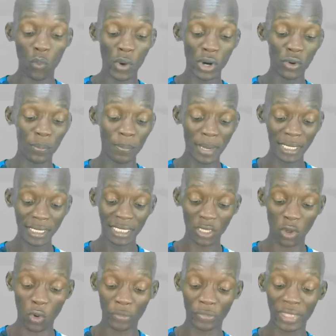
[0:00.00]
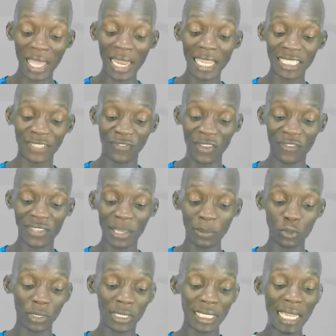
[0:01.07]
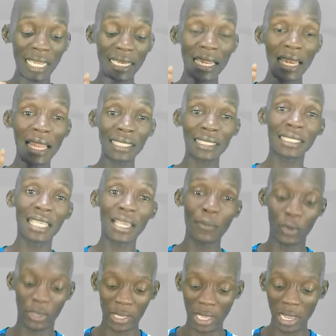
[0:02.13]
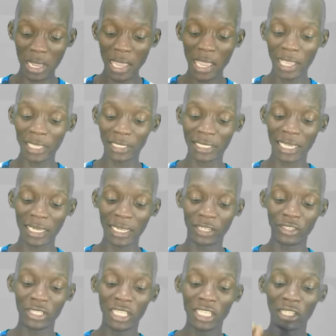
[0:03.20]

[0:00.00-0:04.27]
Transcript: when we base on their last 5 games, we see that the last game here it ended